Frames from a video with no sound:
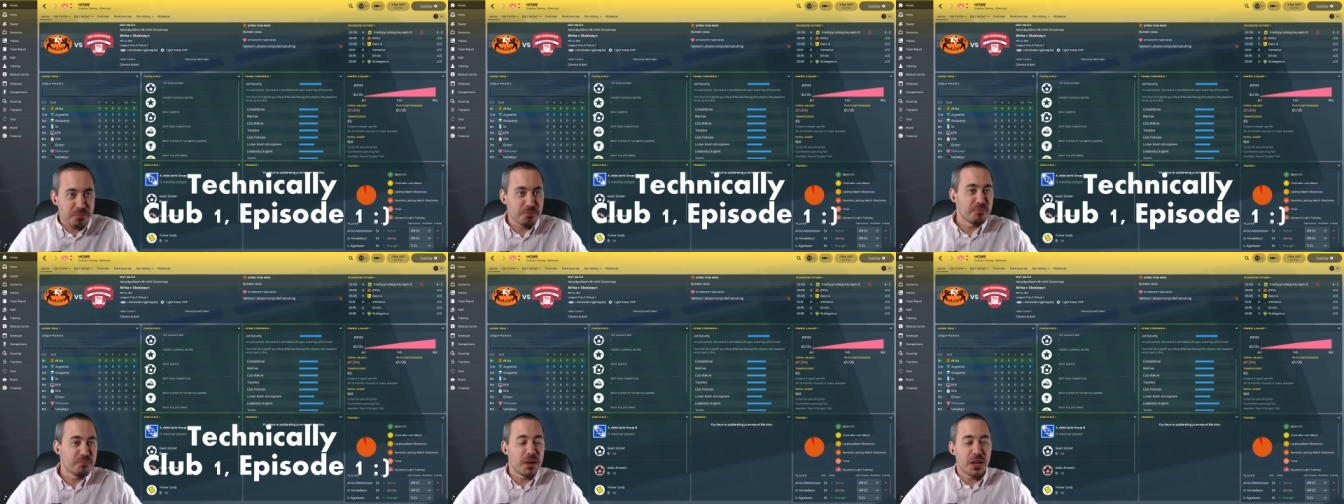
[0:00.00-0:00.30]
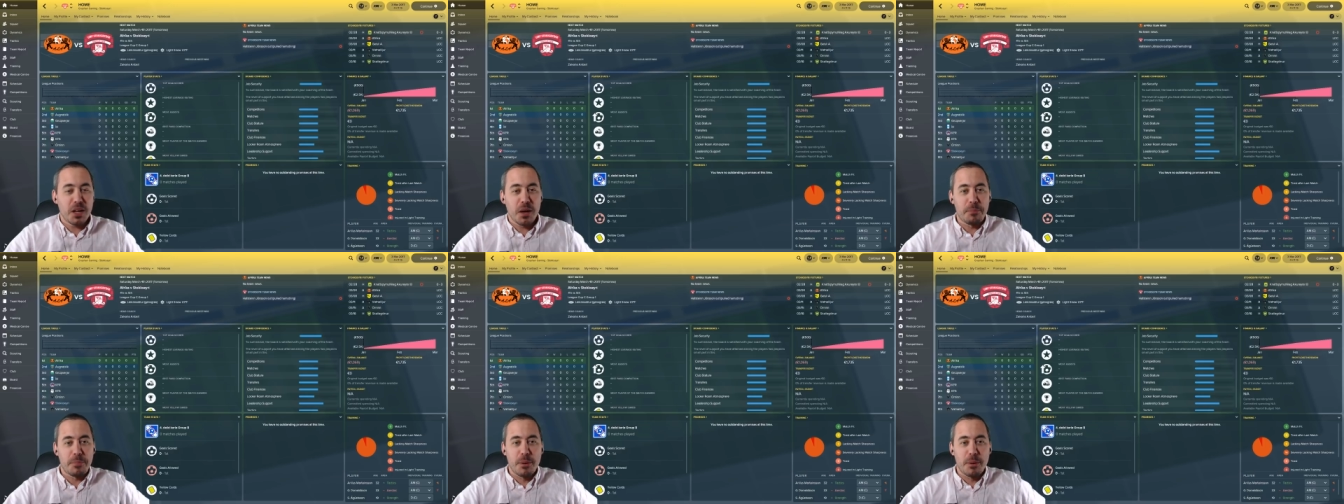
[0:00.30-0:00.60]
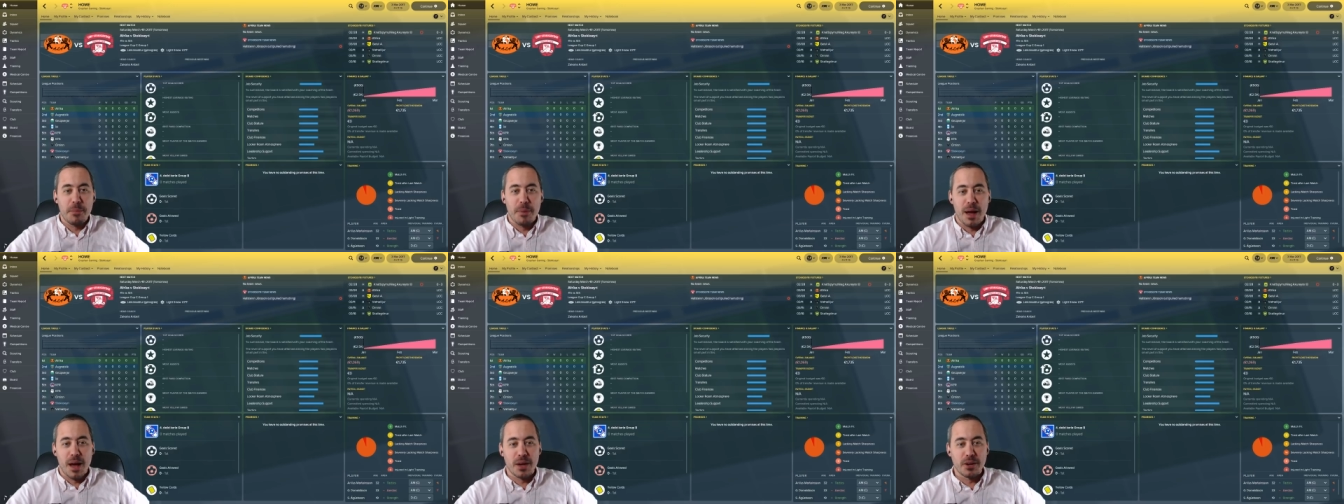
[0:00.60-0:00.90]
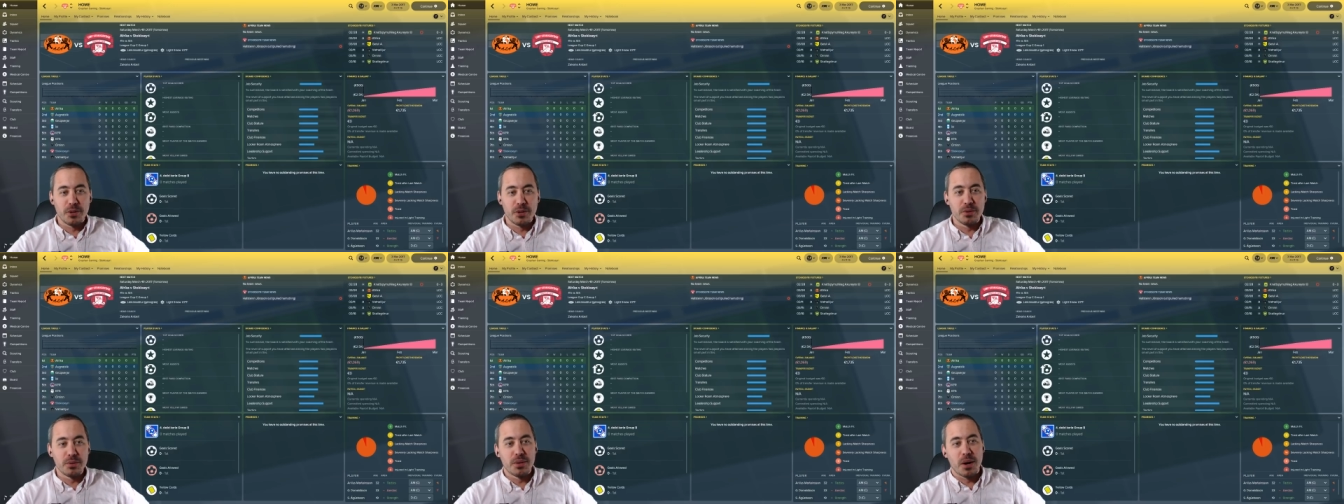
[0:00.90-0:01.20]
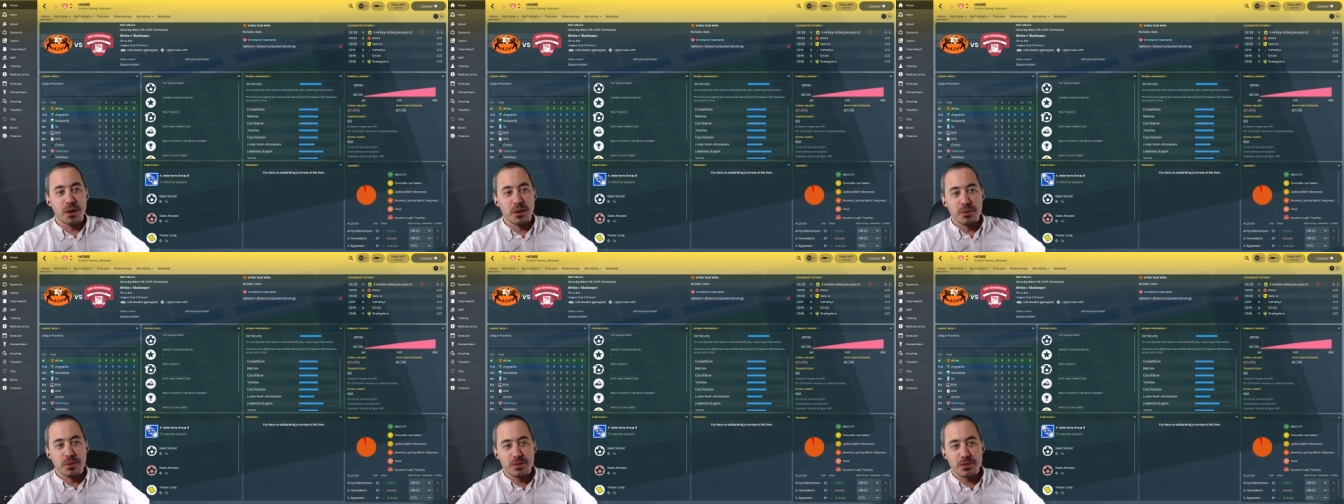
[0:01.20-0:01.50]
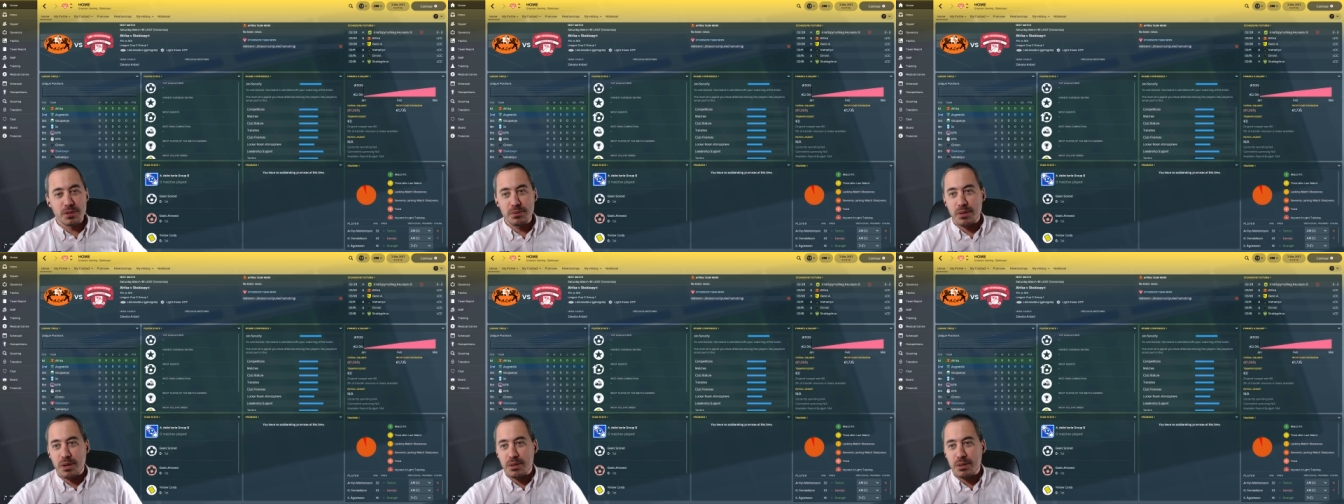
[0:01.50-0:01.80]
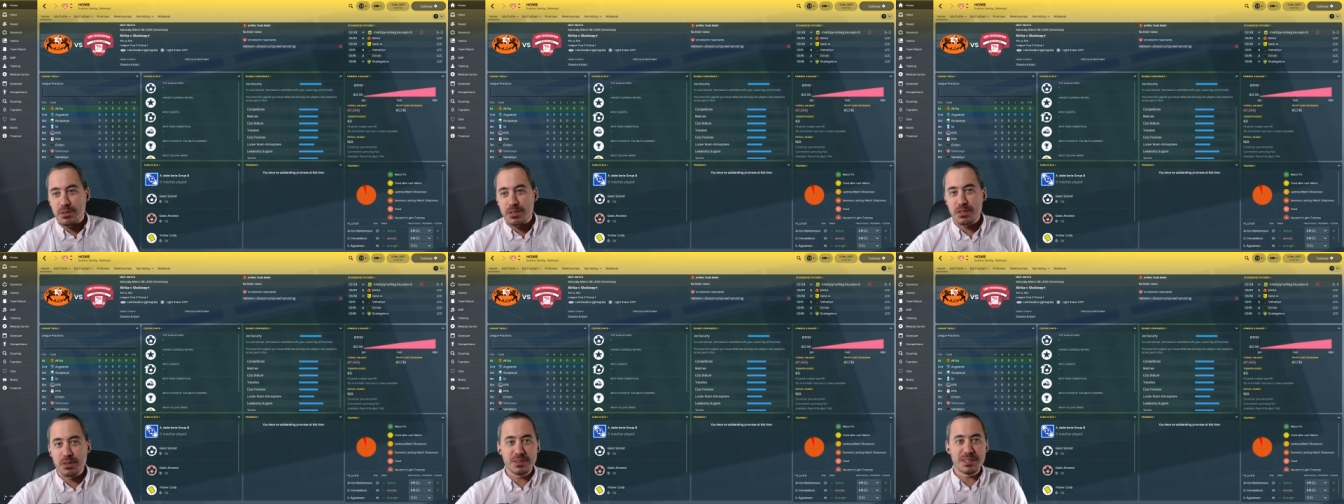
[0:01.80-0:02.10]
Make up your mind, who knows, who
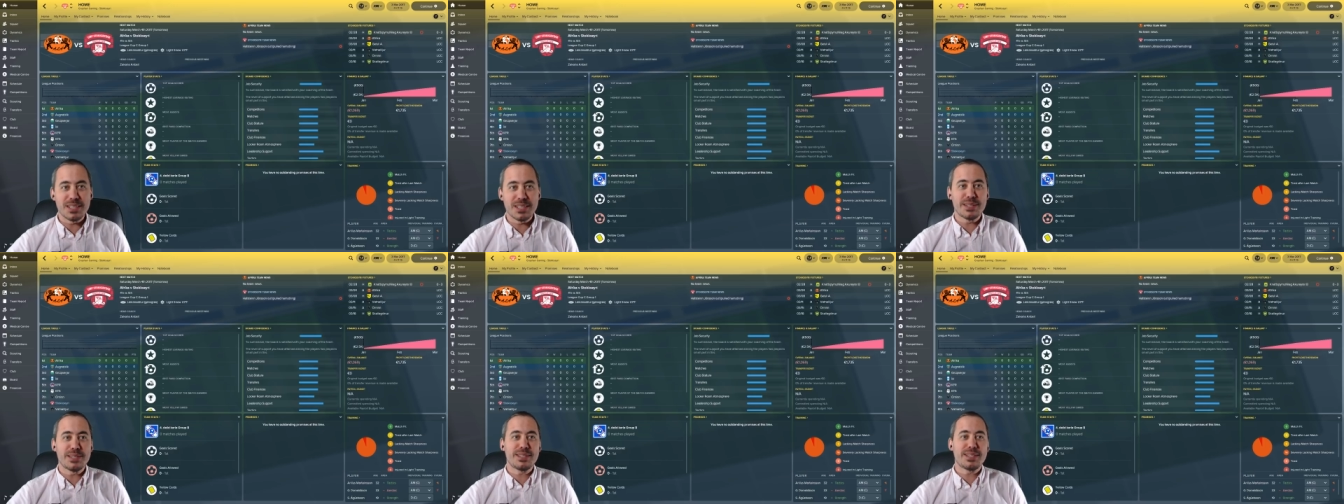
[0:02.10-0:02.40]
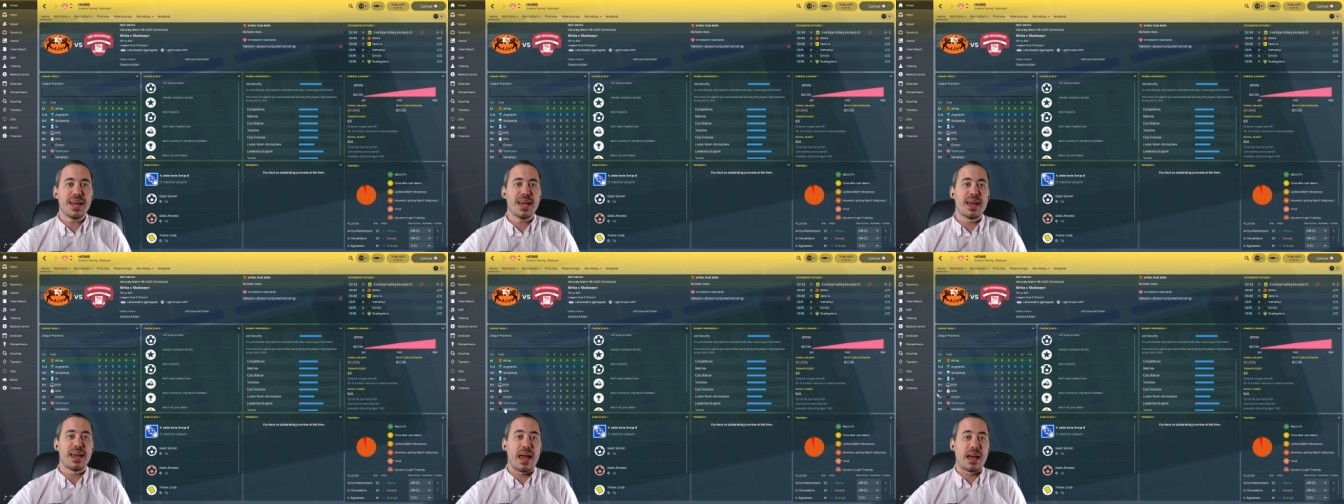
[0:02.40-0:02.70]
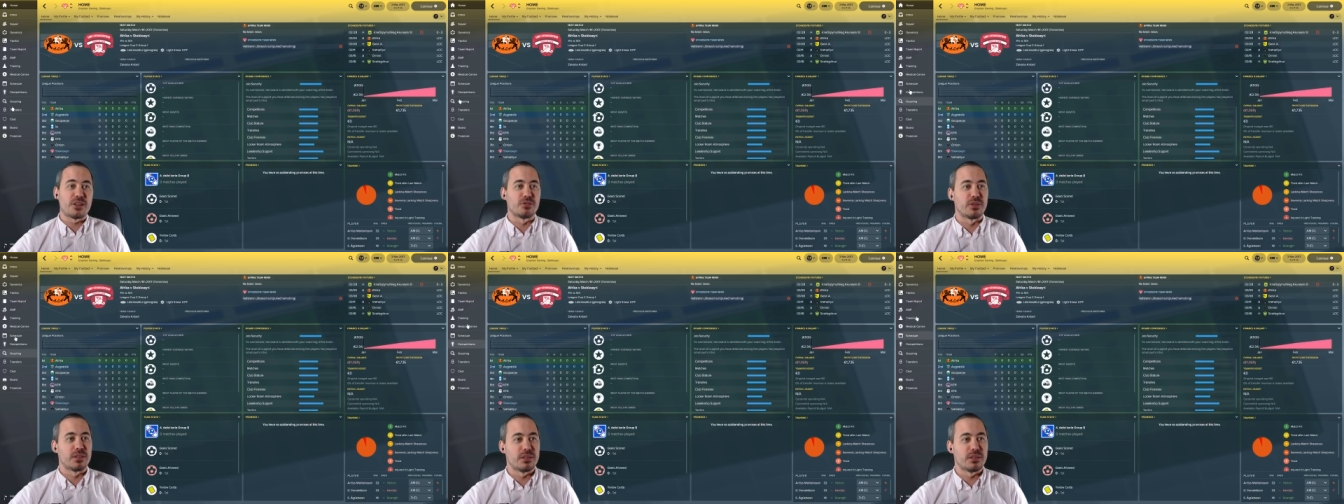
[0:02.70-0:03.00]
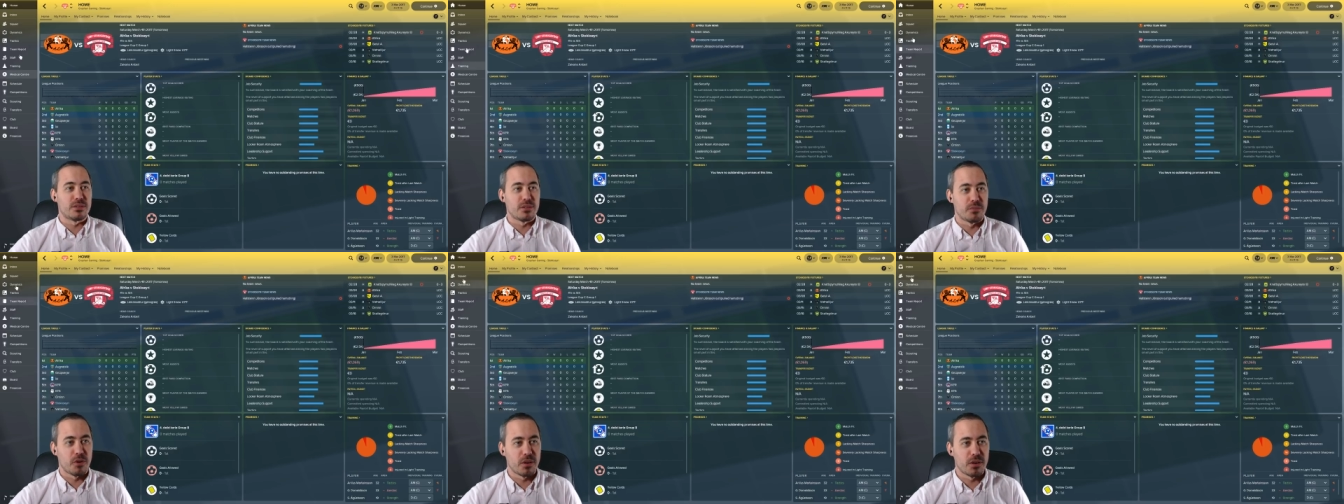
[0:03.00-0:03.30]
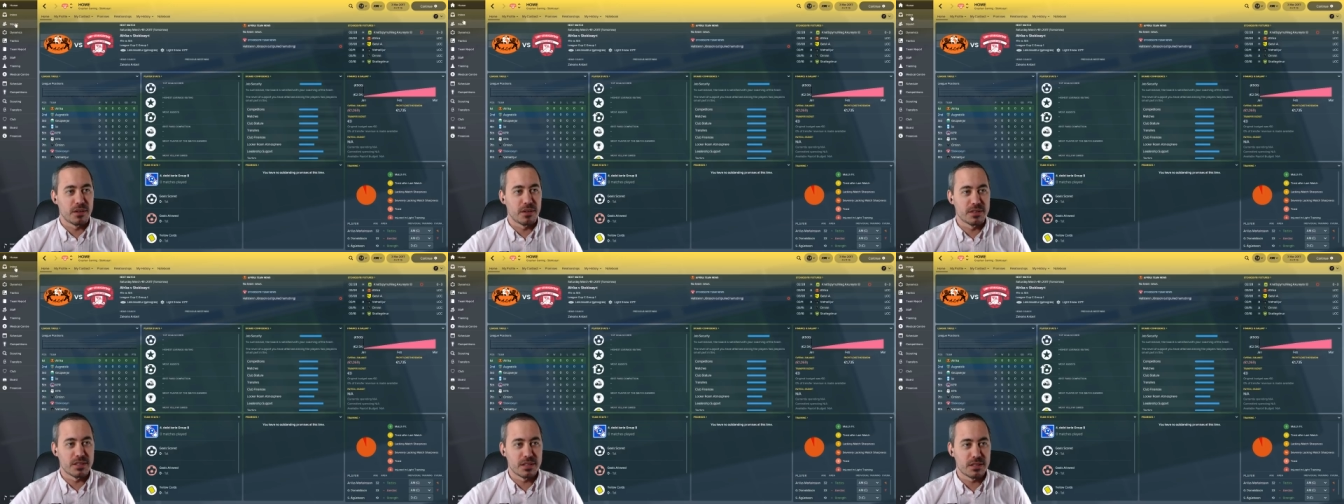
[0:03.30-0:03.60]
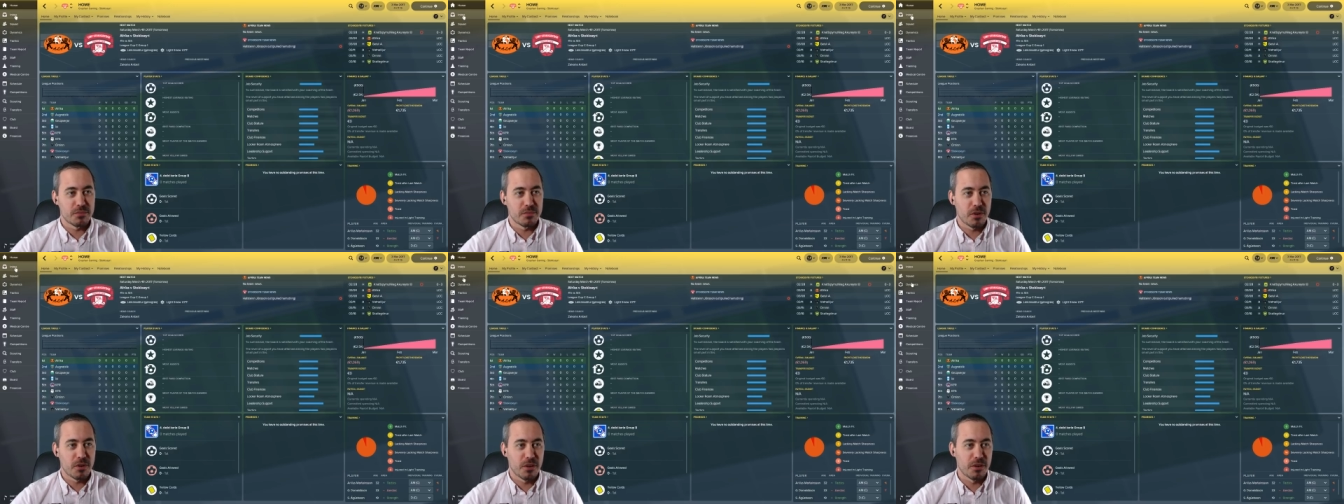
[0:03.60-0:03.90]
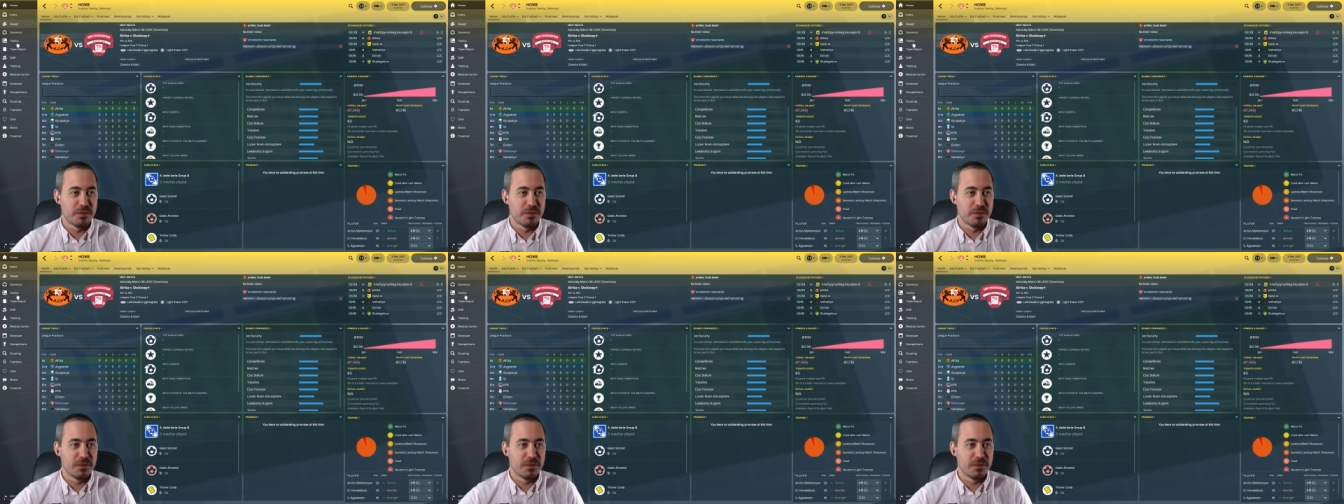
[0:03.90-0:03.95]
knows. So today, actually tomorrow, is it tomorrow?